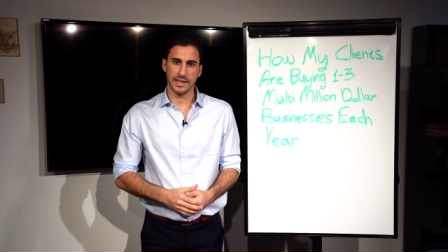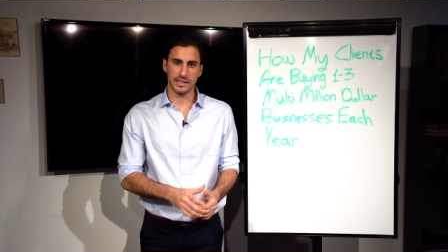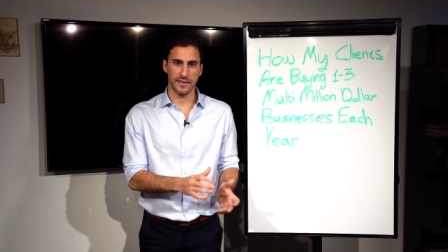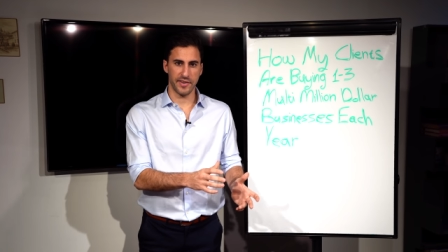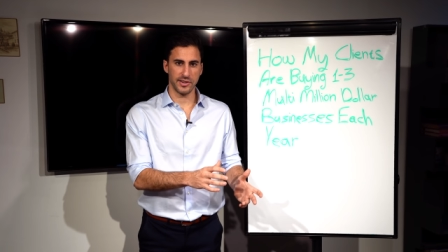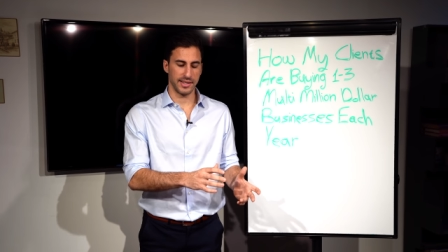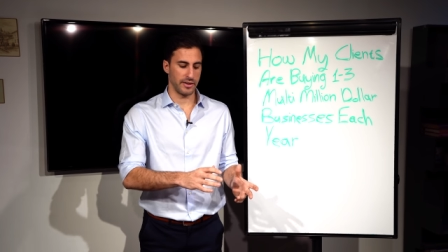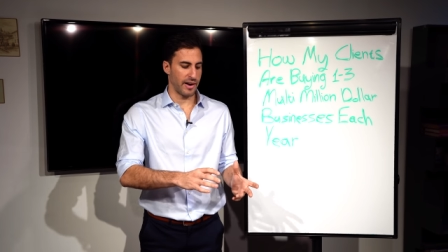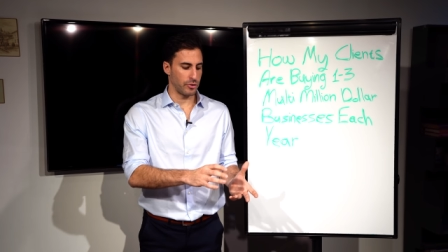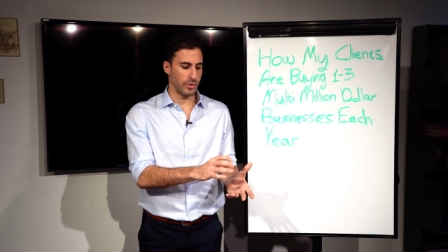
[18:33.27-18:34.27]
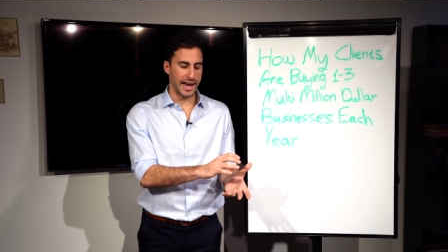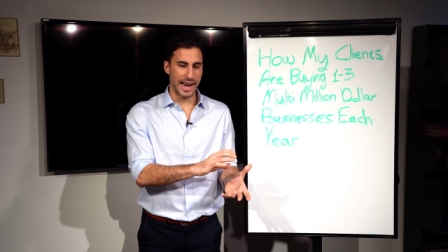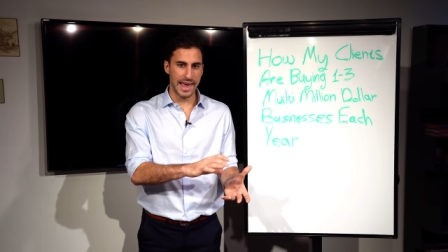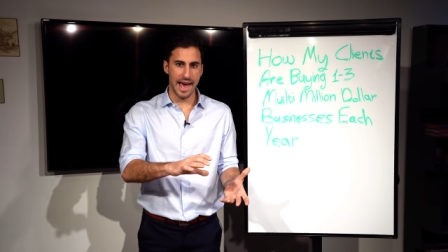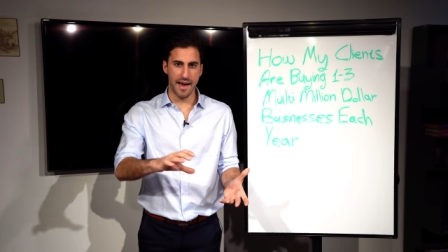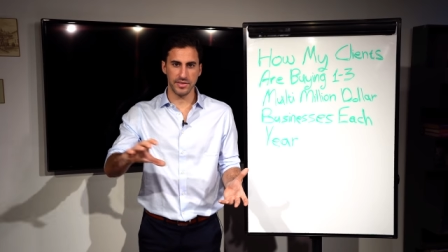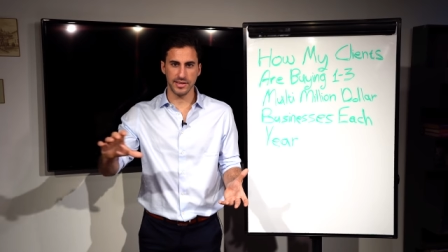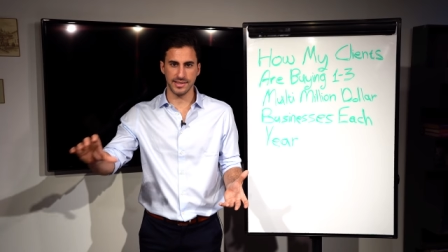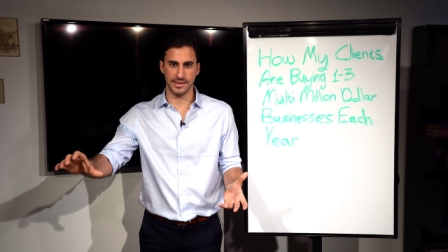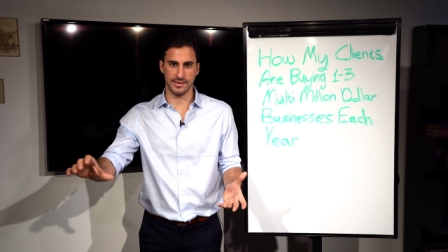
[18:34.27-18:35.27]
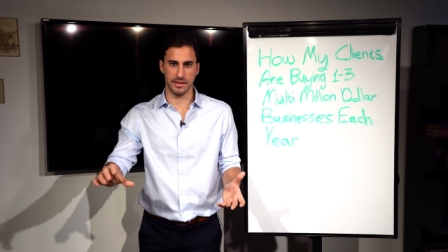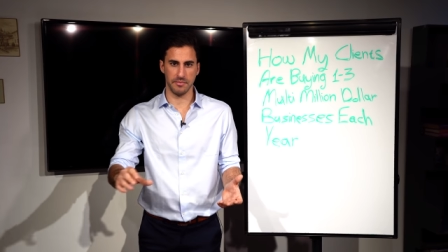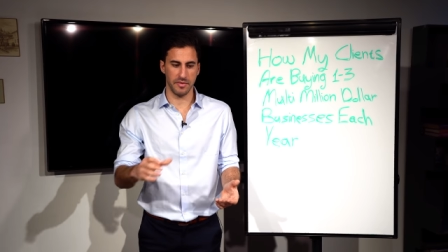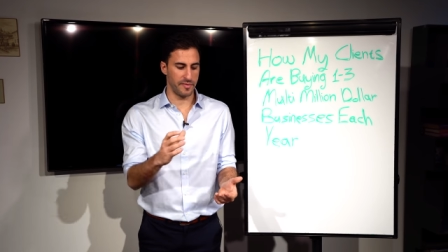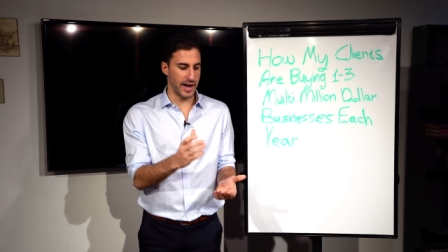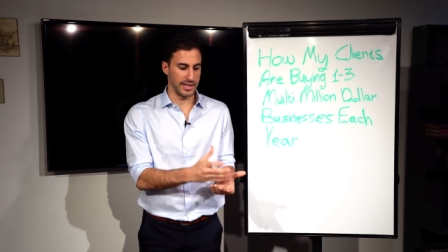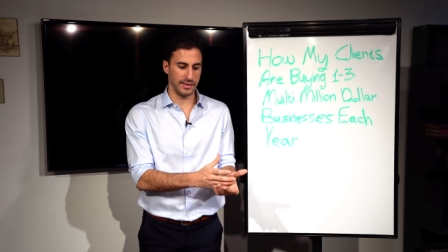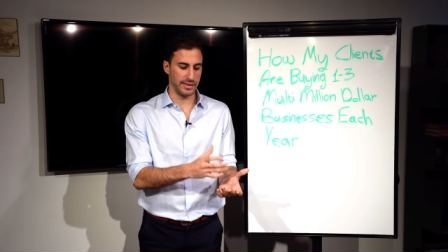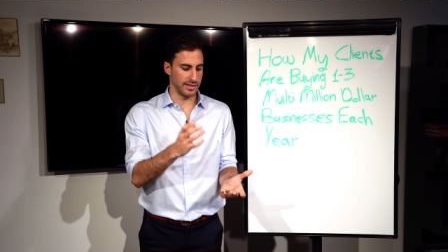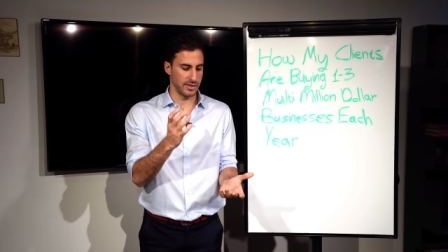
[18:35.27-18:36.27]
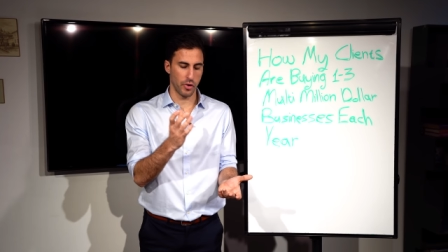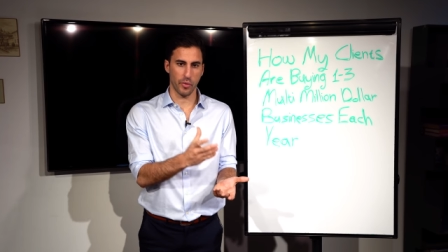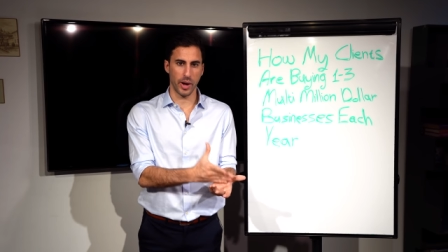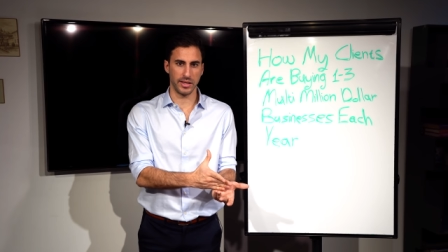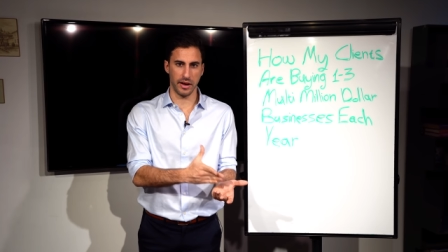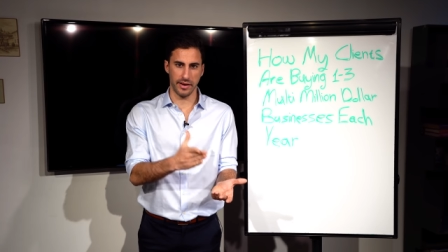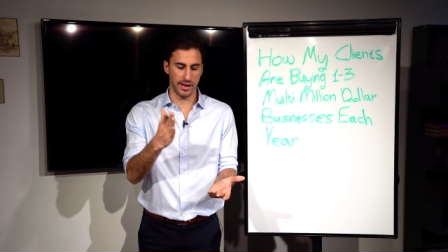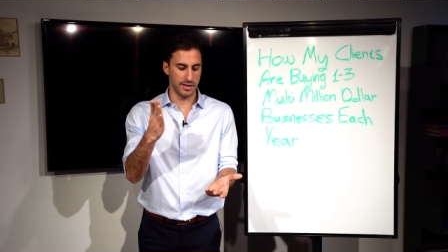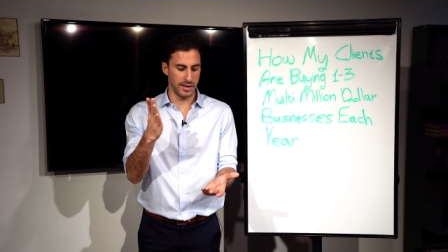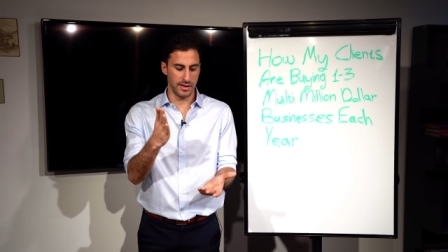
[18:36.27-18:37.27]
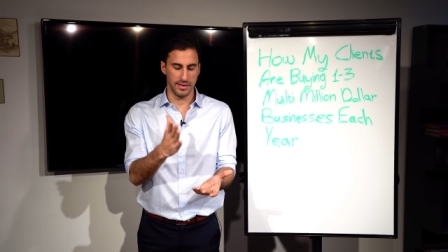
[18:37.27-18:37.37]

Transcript: that's the first thing, right? You gotta have the system, finding deals, your criteria,